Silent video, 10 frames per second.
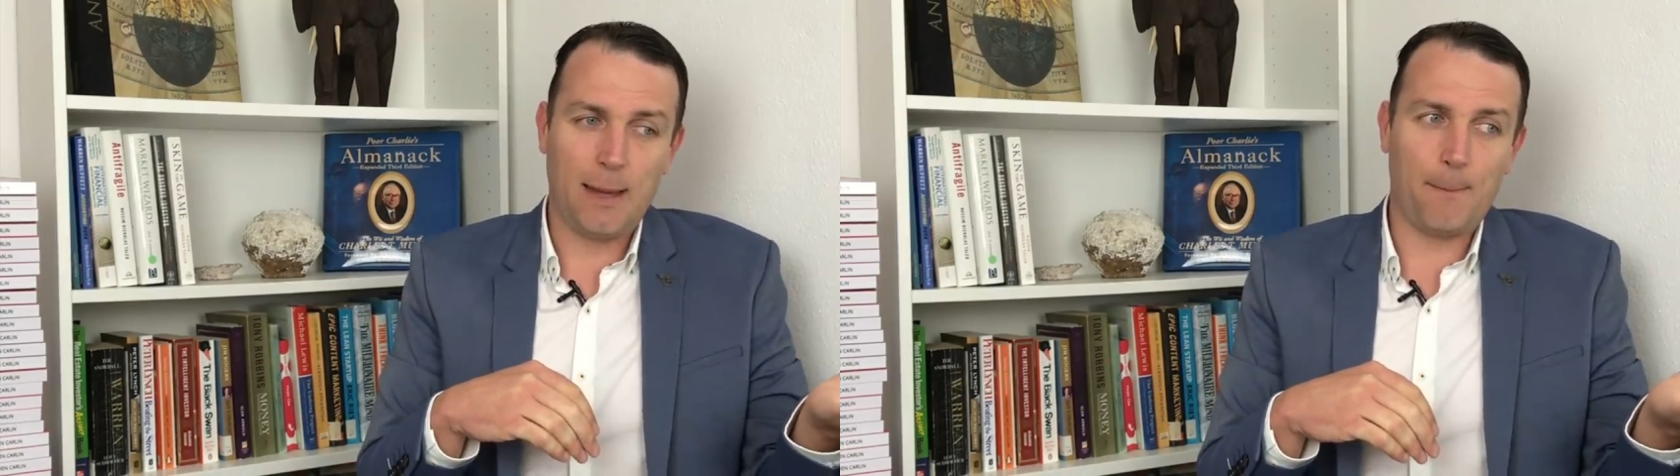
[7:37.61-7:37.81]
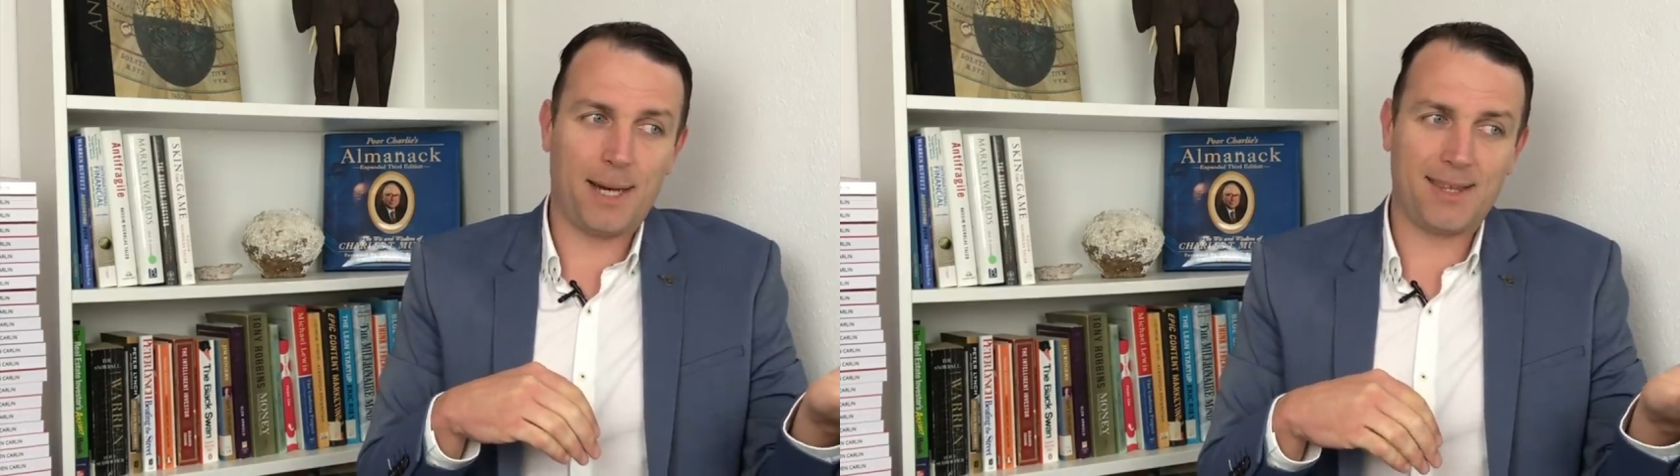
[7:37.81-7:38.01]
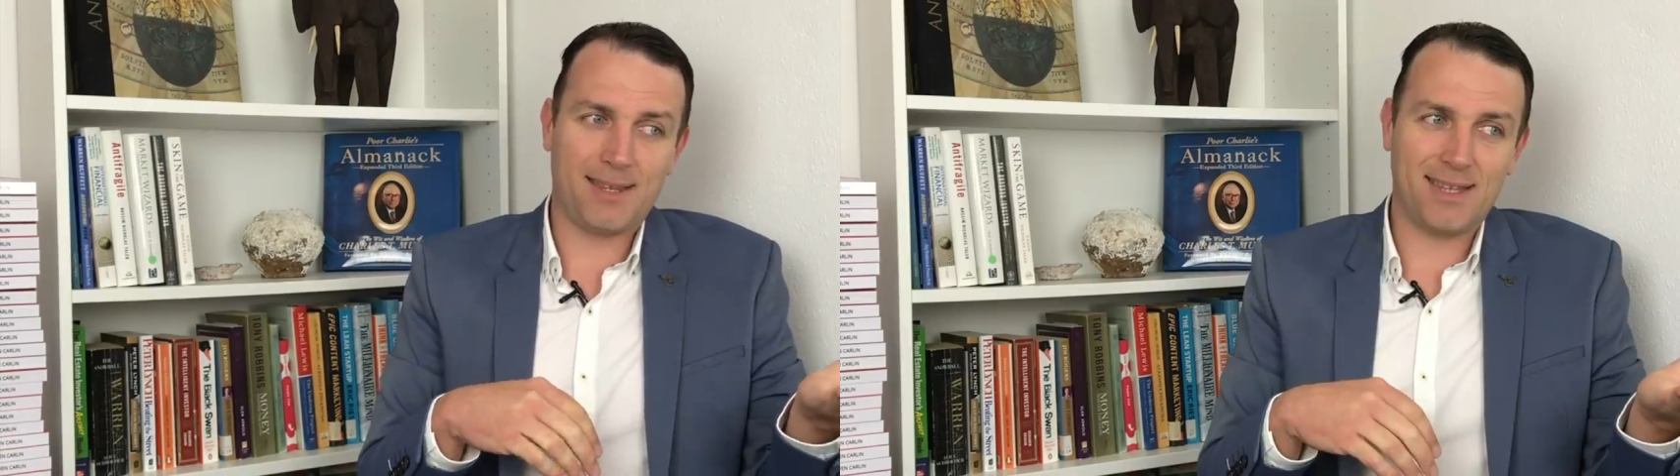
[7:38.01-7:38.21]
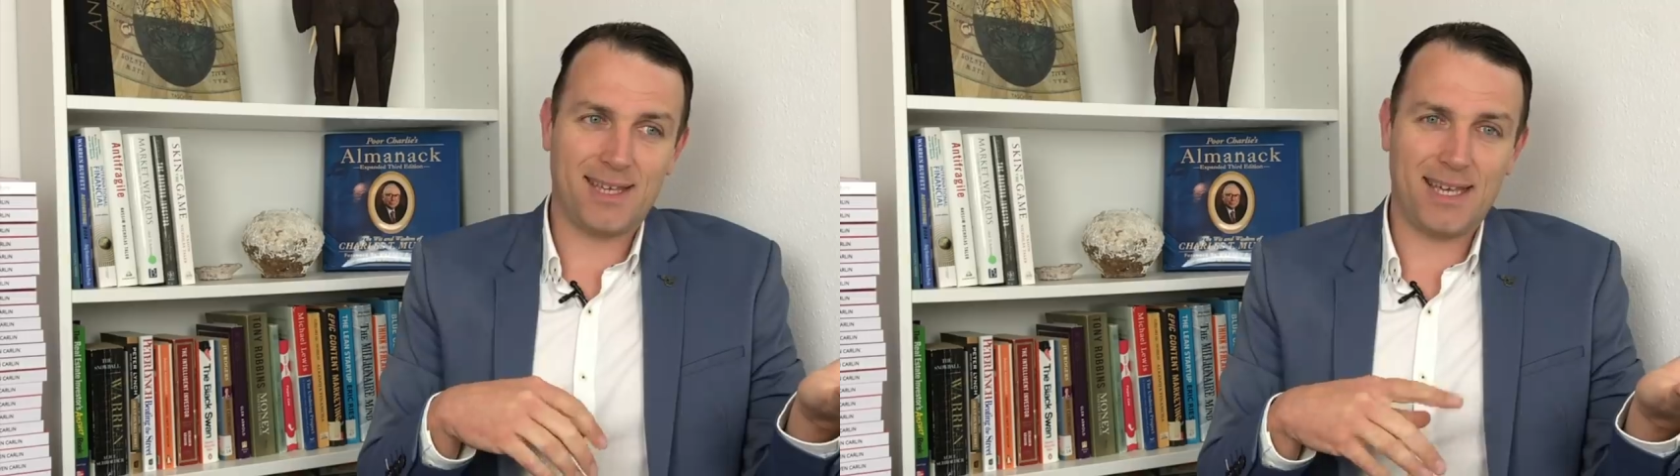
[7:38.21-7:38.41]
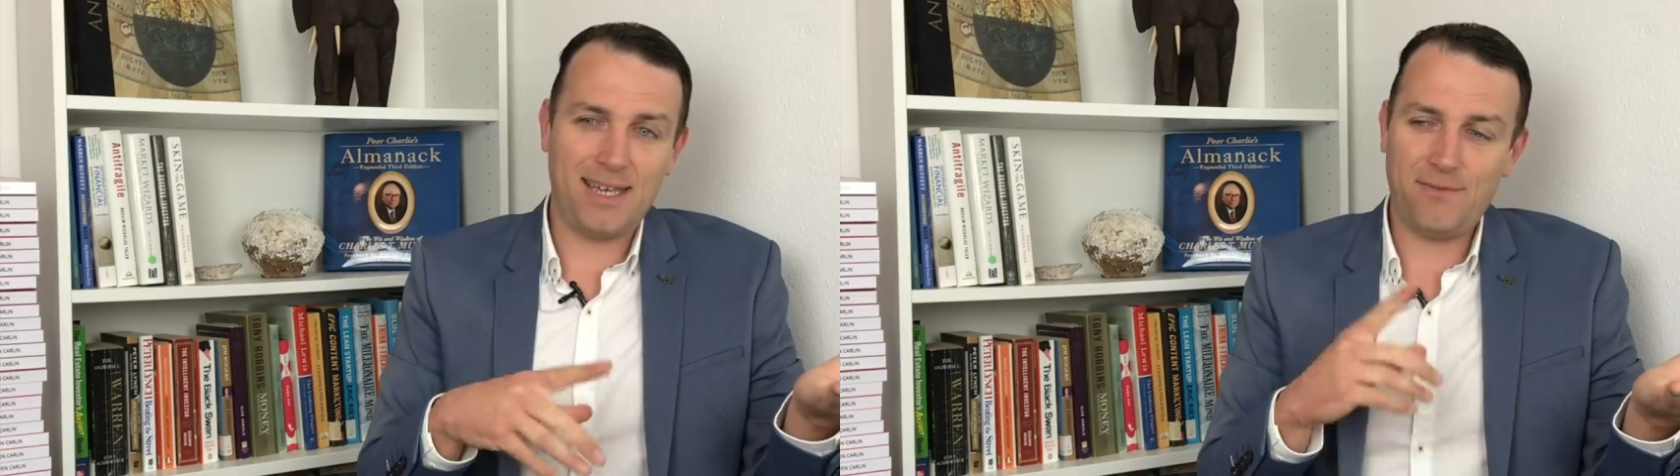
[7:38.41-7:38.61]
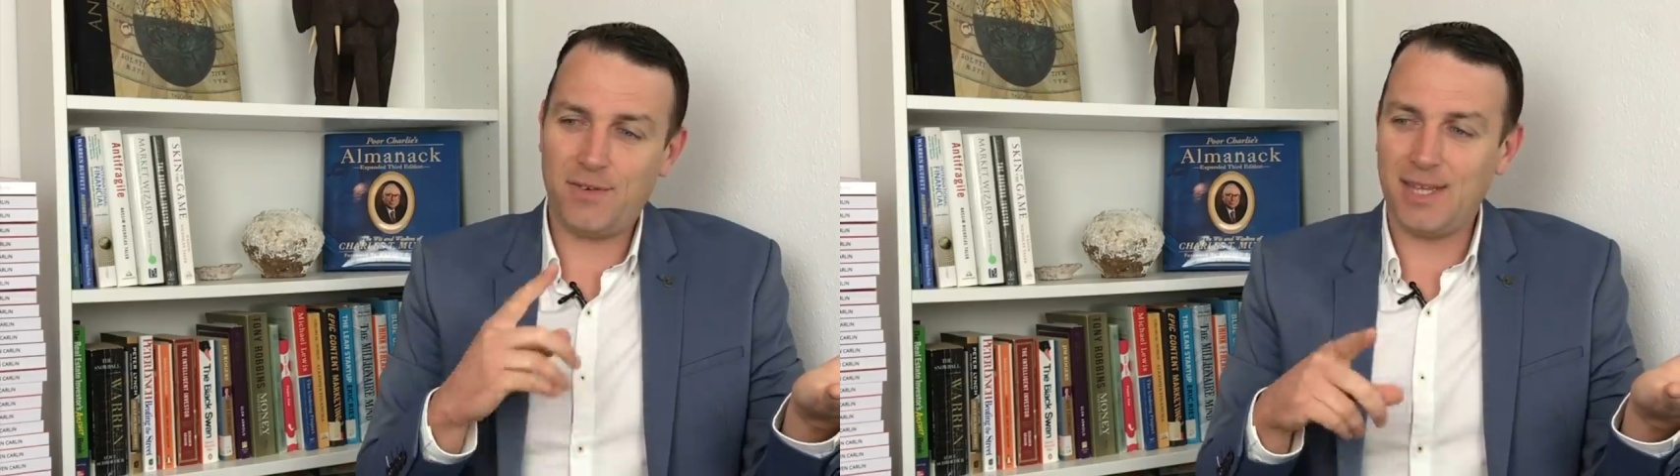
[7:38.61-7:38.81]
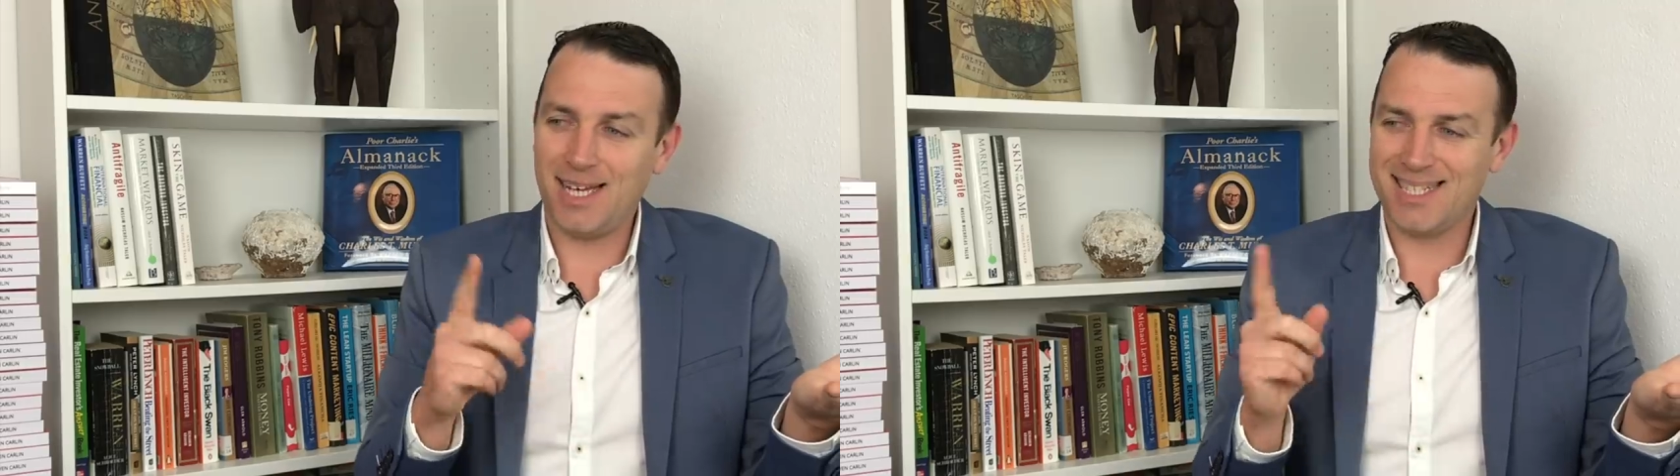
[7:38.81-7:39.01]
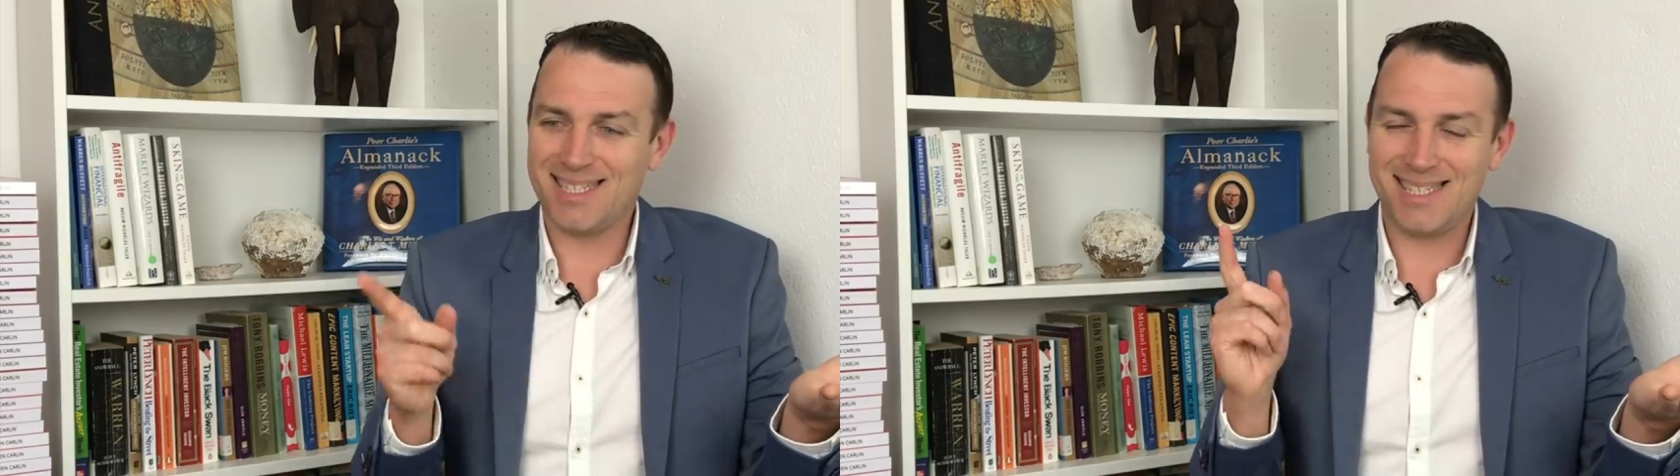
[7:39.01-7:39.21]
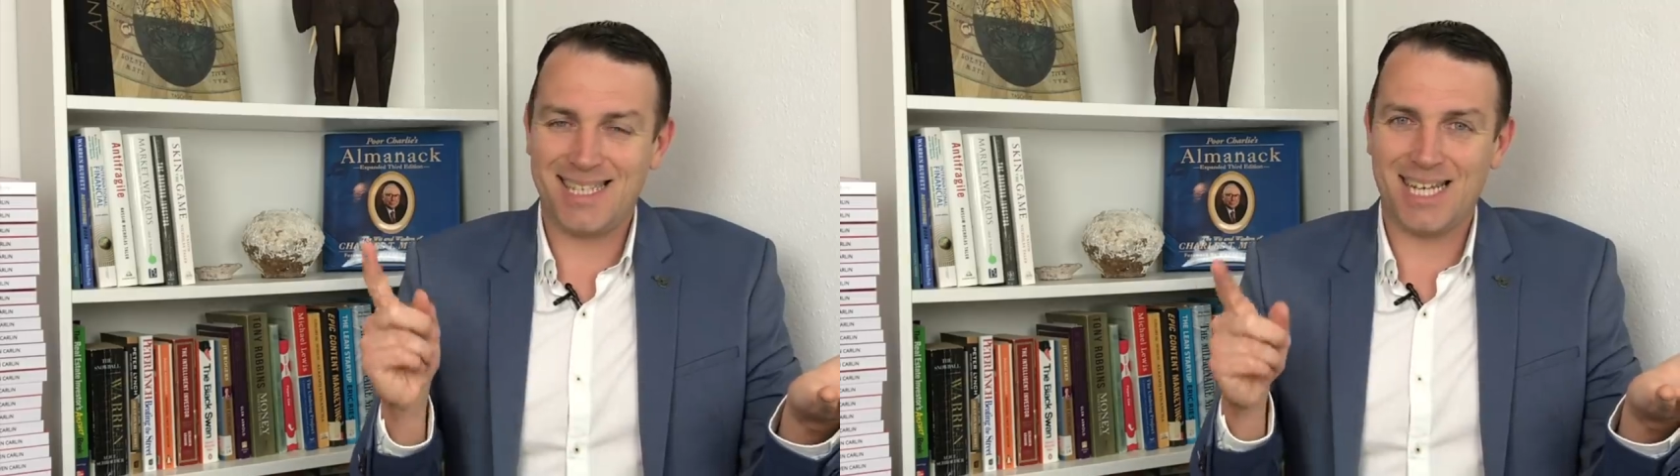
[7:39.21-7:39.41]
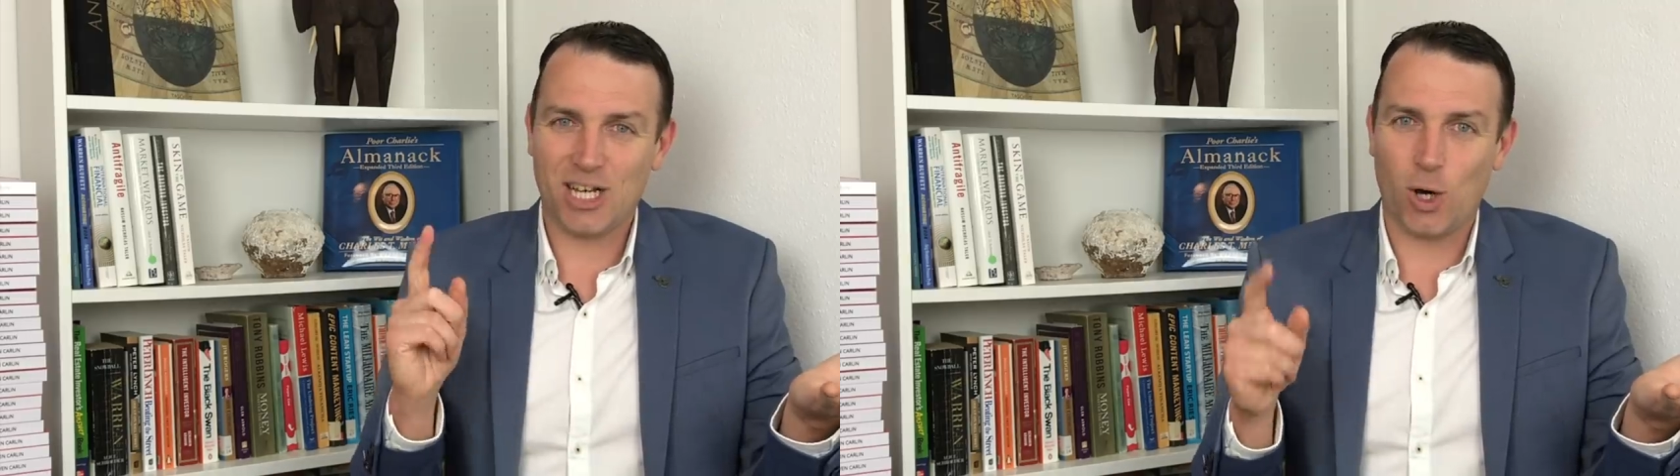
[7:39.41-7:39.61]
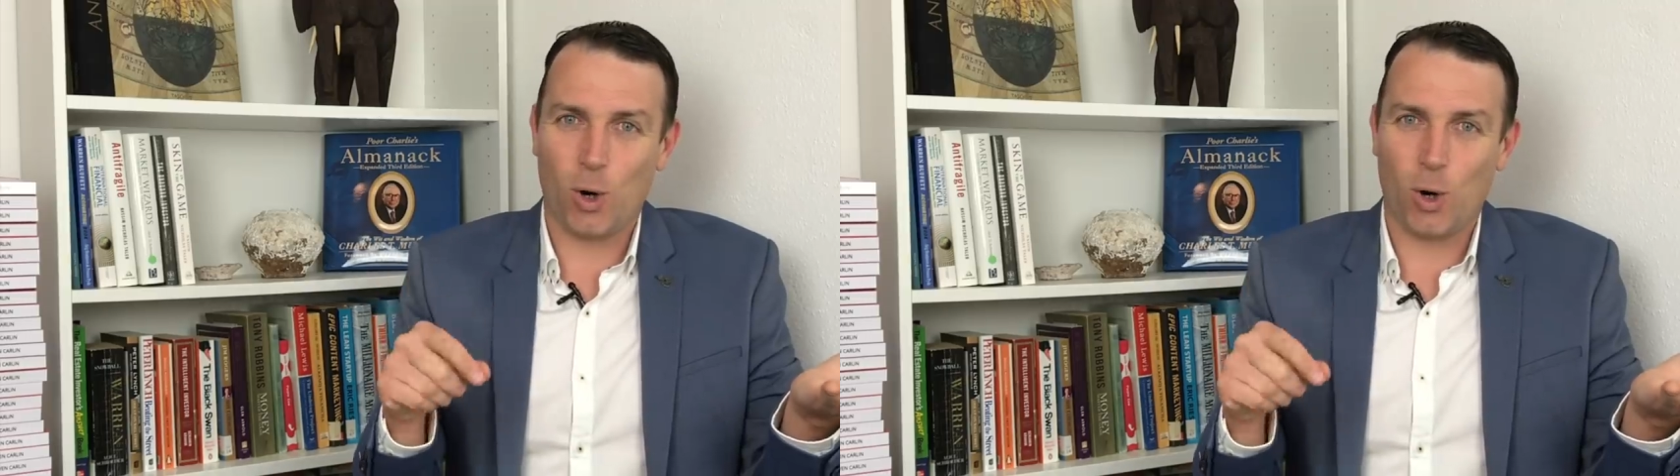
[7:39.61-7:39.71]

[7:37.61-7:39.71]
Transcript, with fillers: but if it doesn't tick